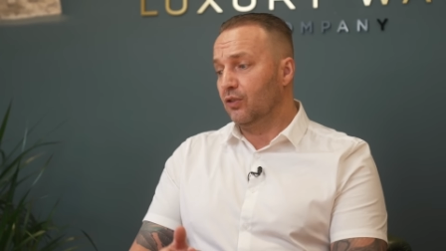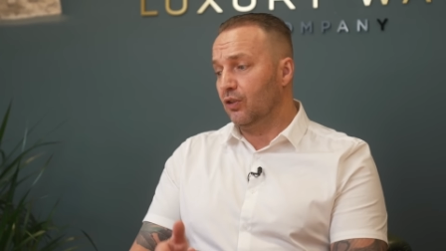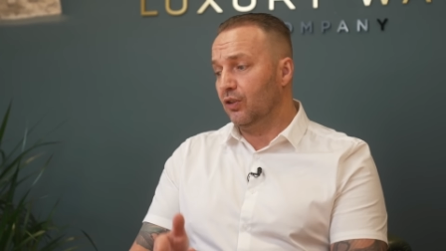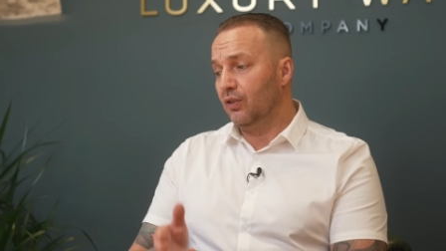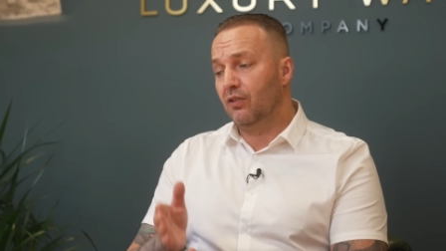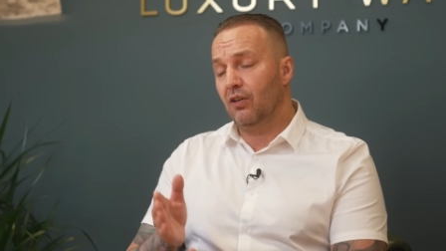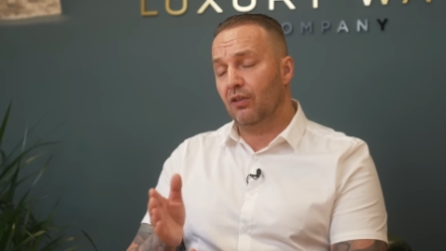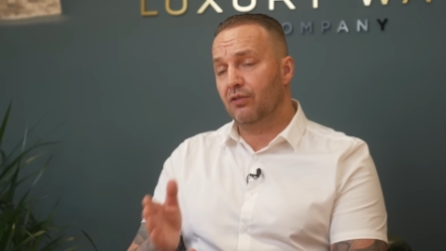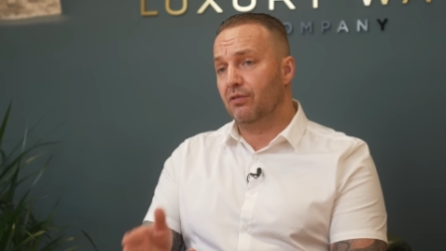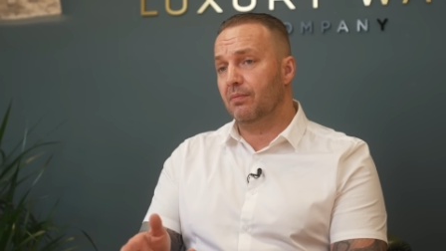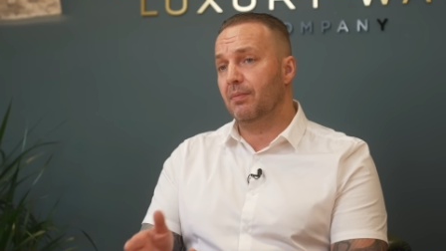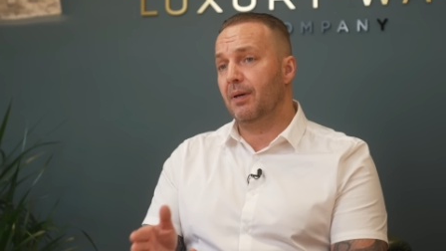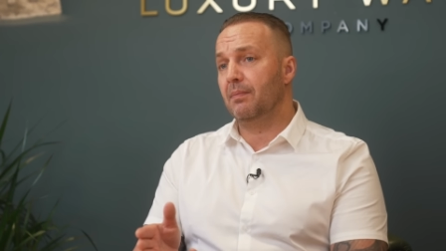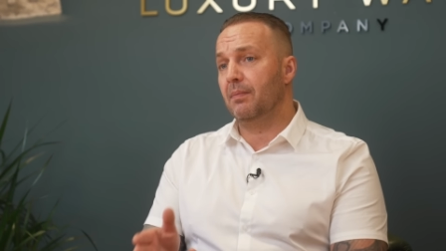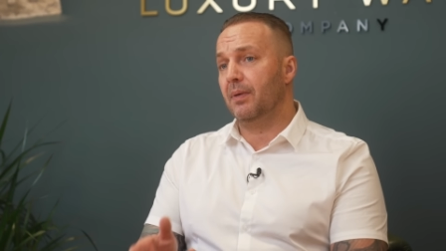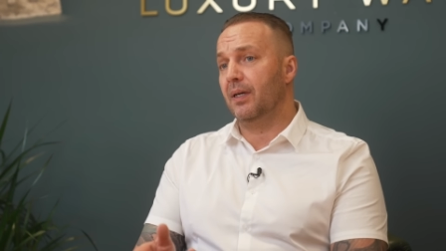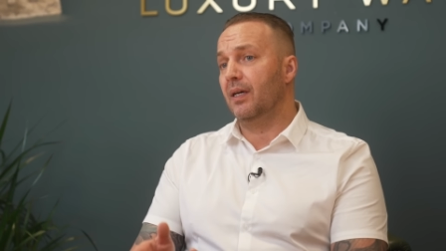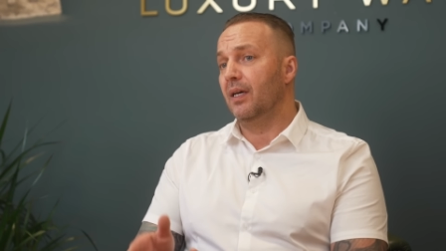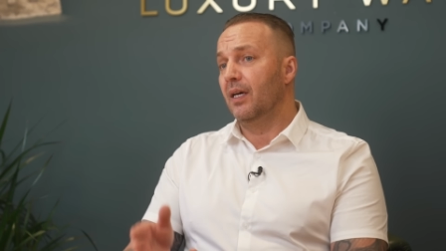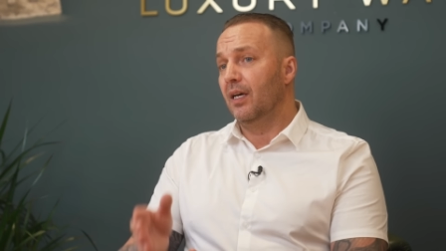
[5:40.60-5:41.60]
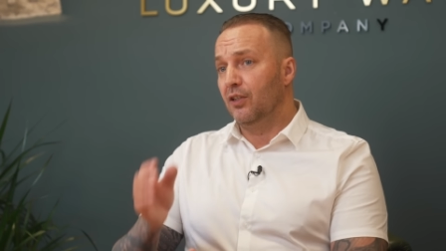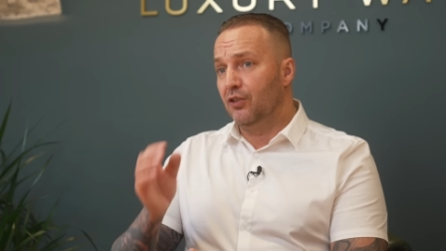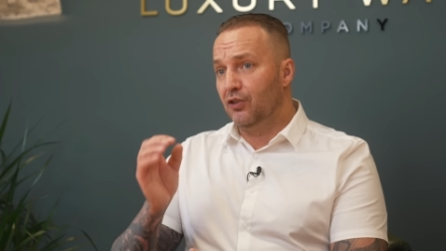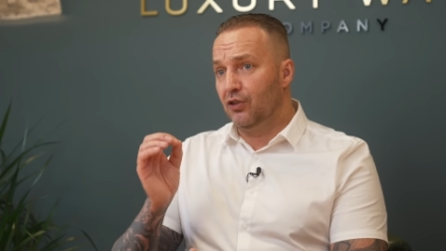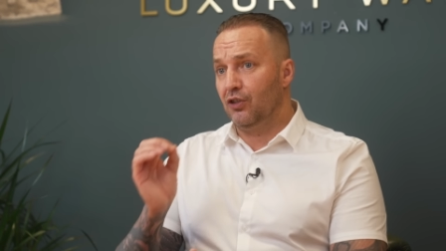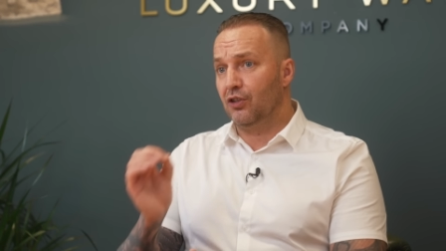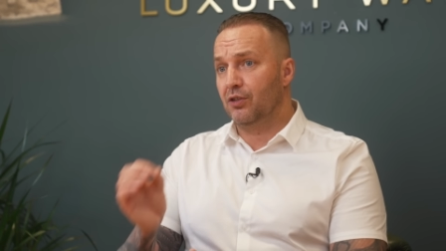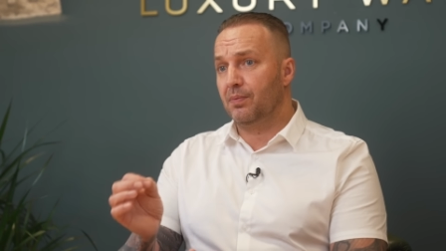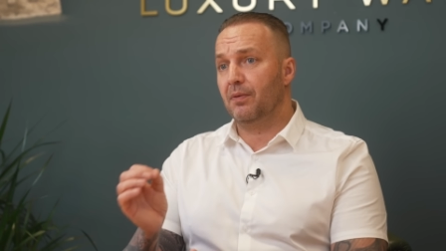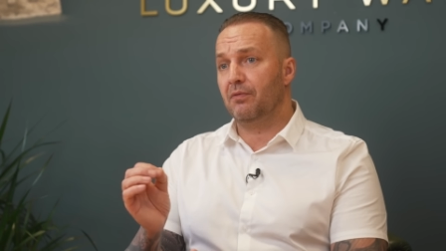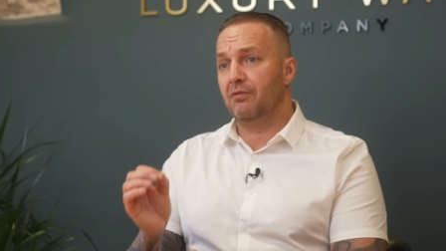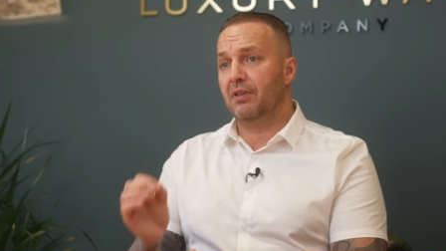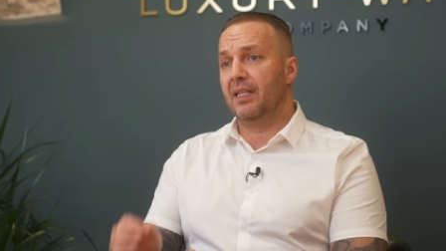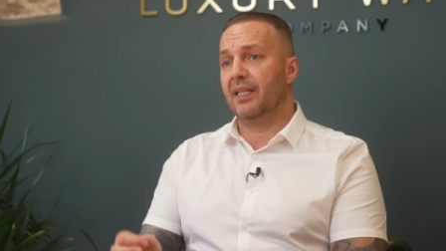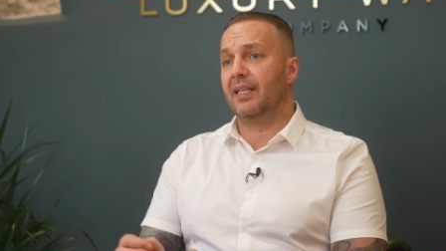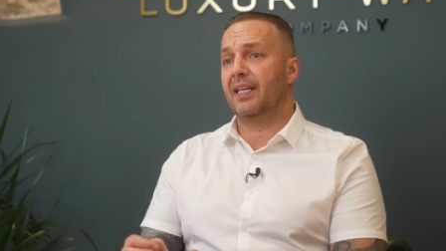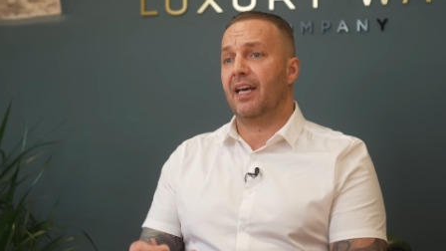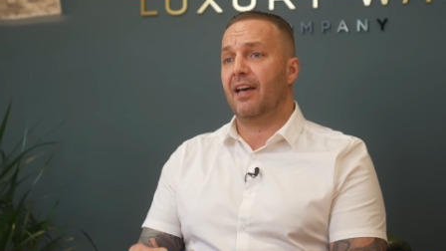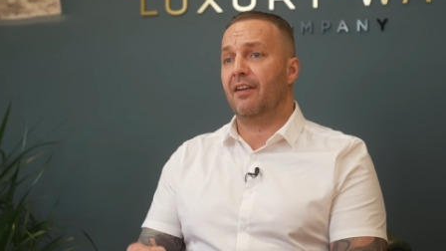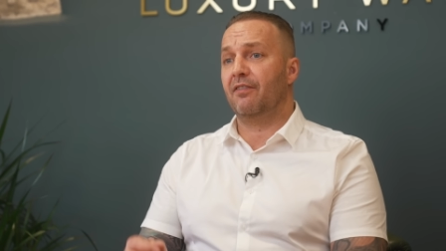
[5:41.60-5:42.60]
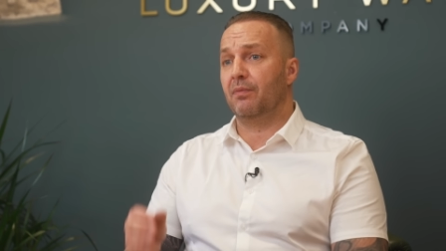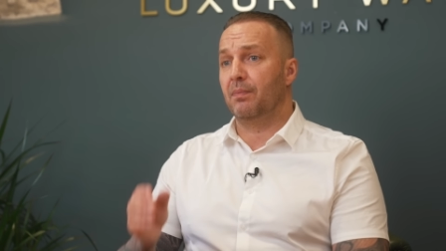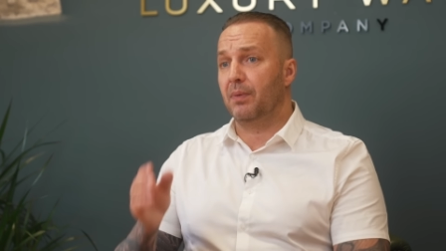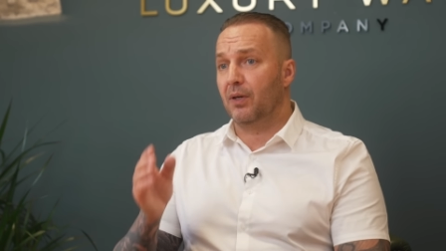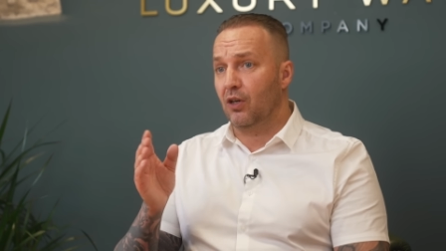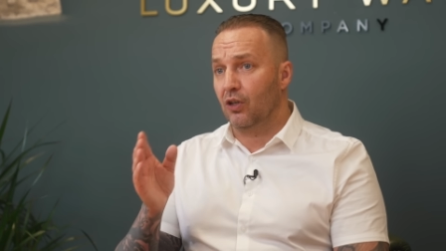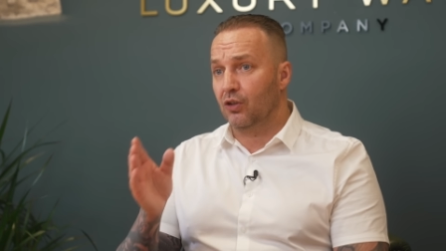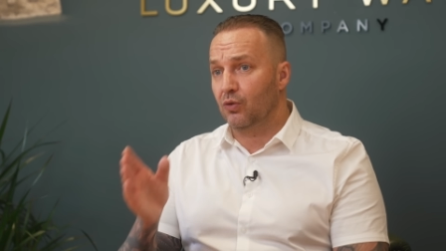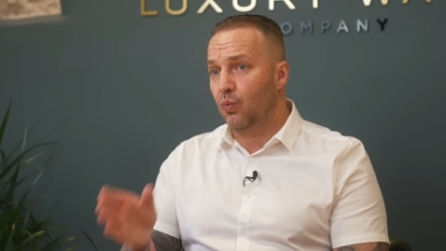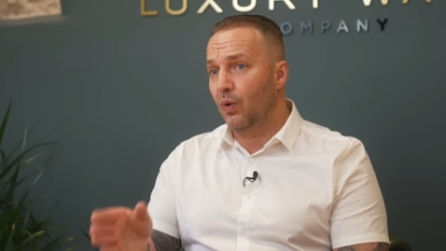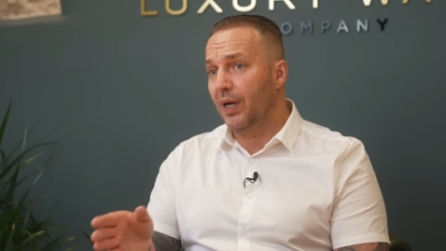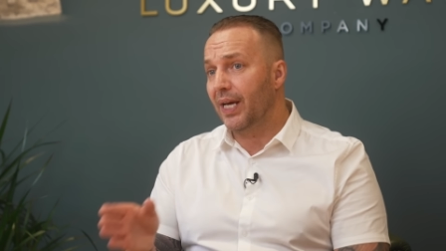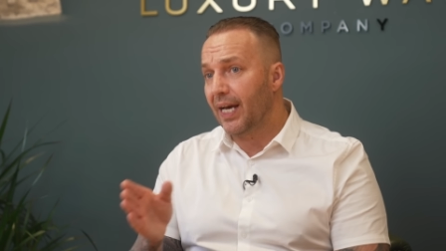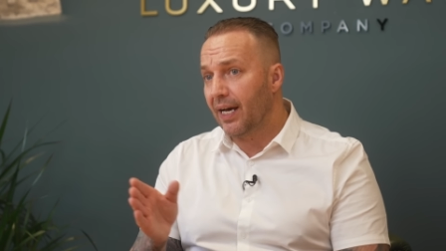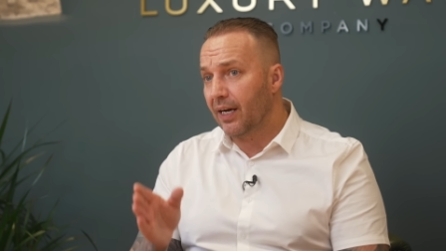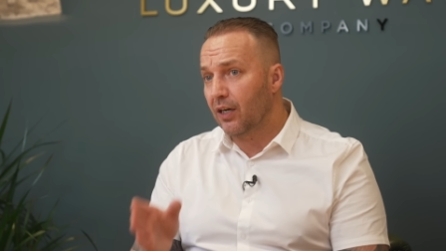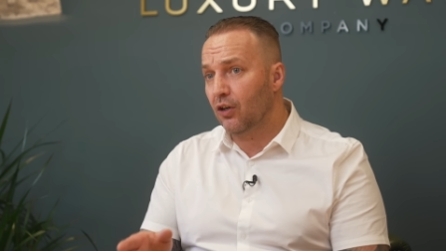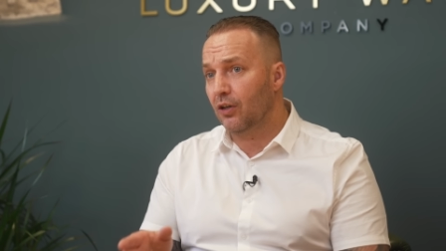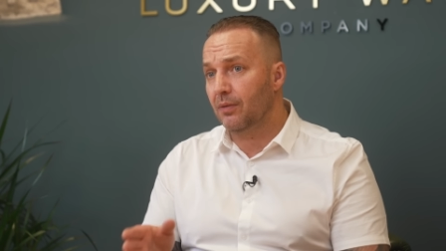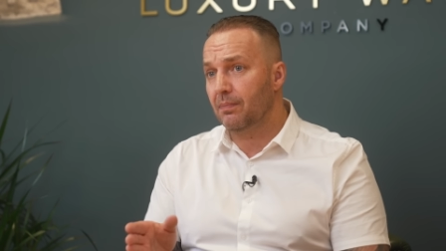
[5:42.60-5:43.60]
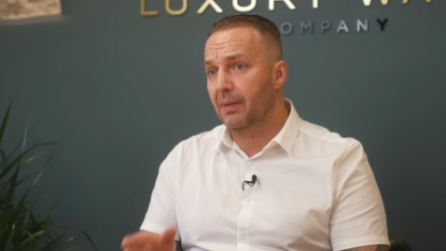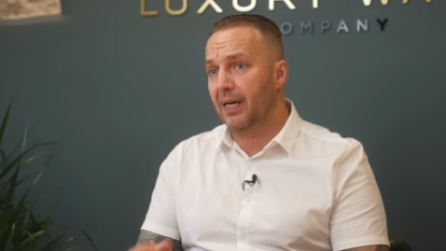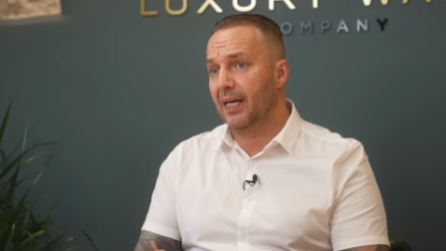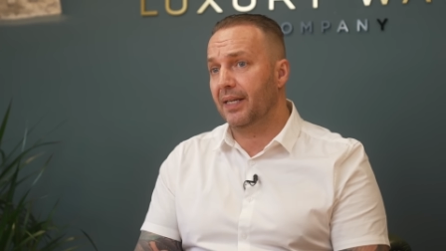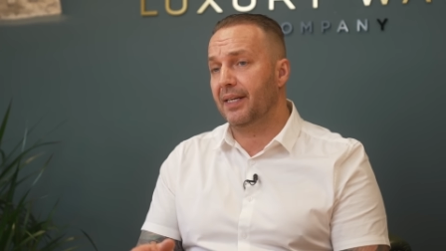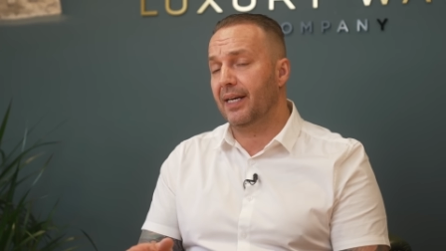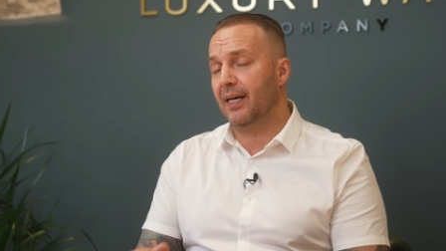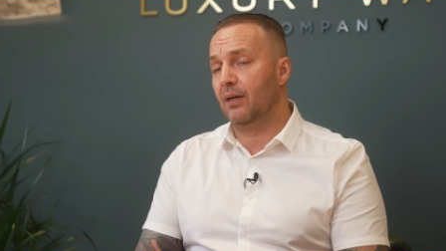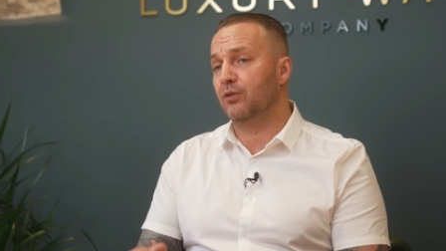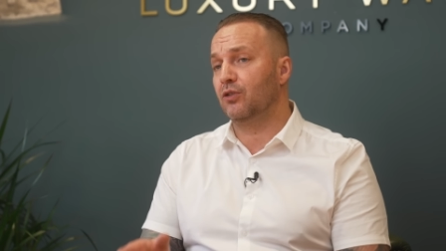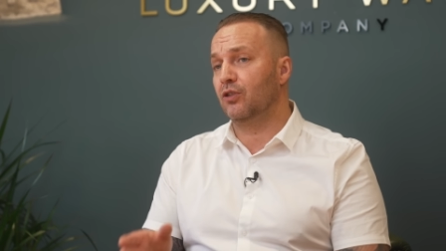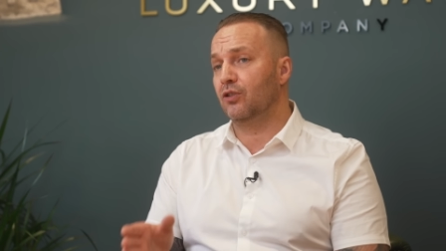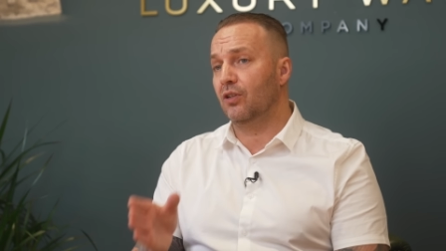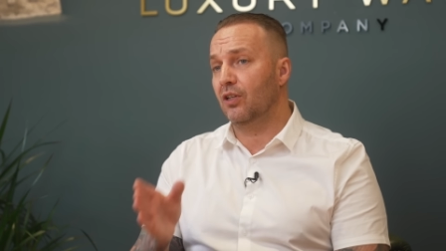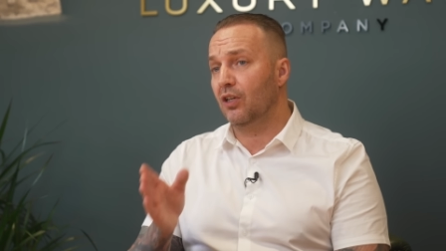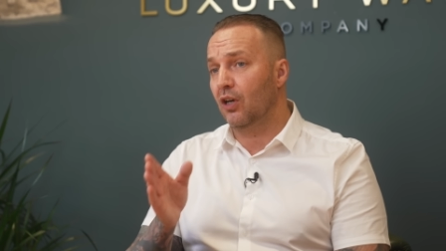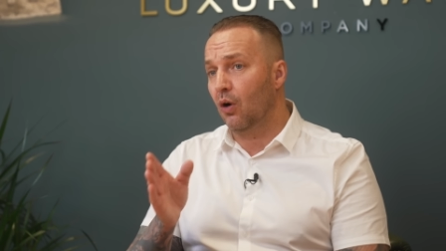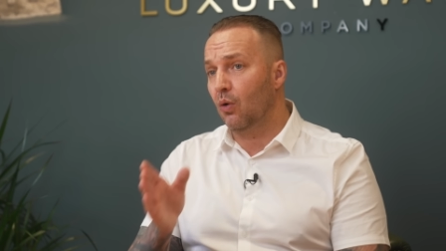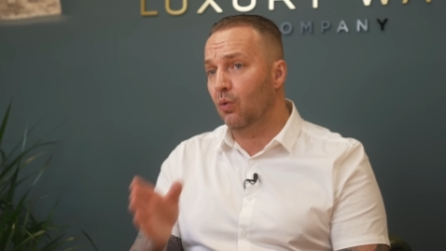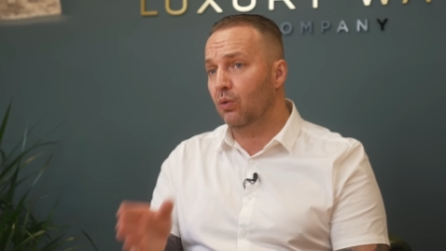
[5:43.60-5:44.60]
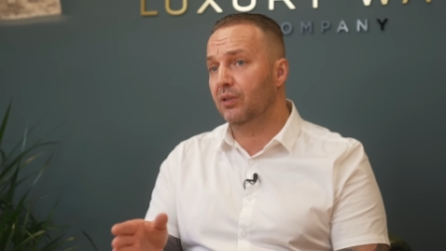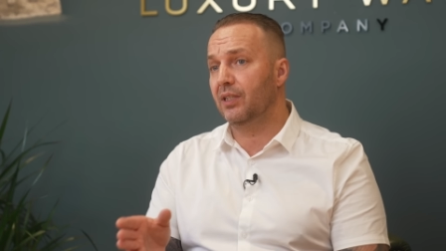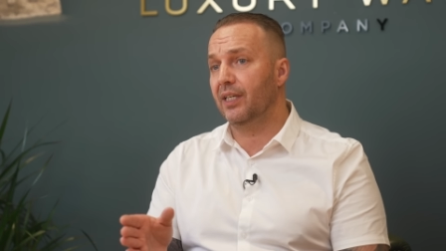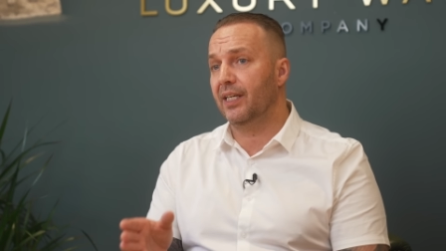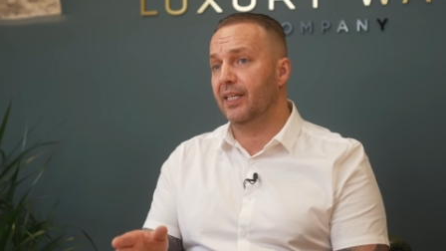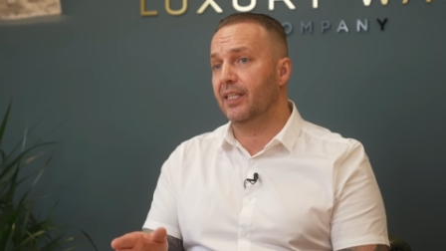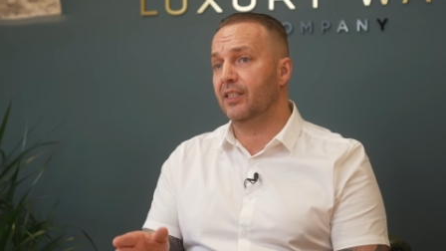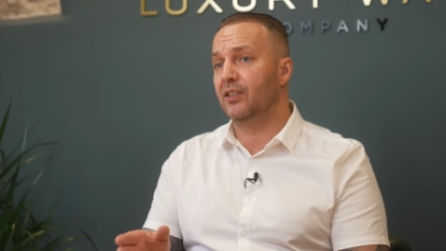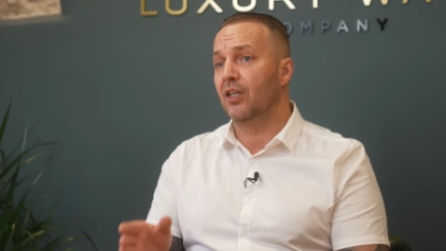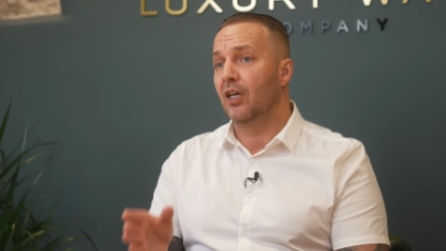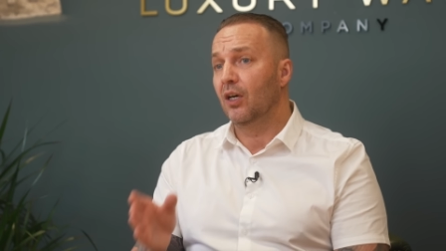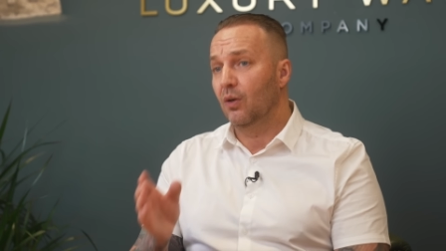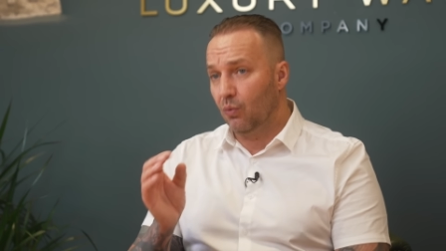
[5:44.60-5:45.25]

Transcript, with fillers: So you've got to remember, just be really careful because we are going back now to the old days